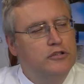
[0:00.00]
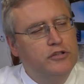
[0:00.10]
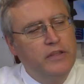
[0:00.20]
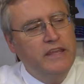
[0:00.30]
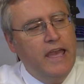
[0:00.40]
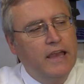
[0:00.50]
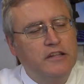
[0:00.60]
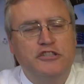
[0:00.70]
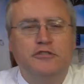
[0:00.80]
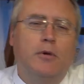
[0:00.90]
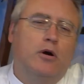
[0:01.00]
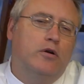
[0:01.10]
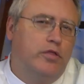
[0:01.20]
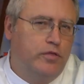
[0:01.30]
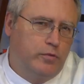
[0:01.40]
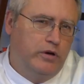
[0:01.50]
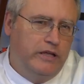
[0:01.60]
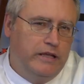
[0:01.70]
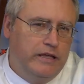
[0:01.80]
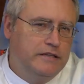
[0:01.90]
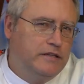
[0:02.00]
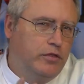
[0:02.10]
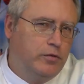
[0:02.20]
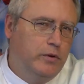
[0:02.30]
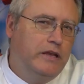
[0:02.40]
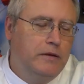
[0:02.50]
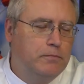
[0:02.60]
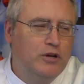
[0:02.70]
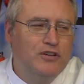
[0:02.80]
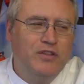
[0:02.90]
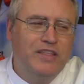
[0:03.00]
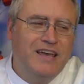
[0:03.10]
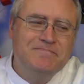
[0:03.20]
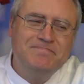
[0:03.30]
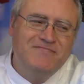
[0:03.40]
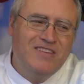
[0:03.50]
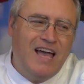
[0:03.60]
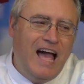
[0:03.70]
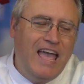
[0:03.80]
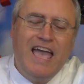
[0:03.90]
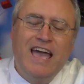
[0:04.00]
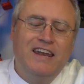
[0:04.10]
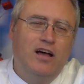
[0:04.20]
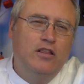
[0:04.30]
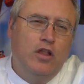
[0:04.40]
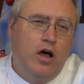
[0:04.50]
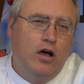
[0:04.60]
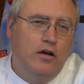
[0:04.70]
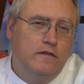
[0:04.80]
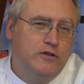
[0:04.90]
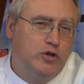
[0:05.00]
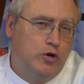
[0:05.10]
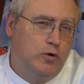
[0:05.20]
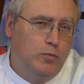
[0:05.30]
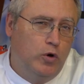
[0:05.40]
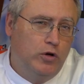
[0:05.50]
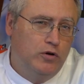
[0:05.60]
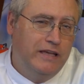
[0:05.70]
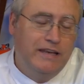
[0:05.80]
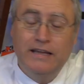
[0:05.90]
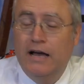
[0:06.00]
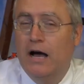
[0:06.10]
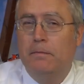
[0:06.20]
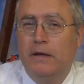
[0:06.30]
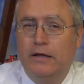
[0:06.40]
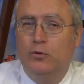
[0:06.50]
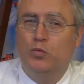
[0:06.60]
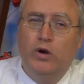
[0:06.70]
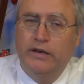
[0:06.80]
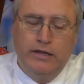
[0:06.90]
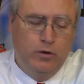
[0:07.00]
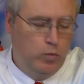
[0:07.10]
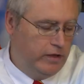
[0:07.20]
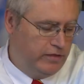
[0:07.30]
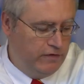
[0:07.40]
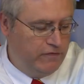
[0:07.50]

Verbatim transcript: So the X-Smart 3 is a 3D printer that I had a lot of turmoil getting up and running with.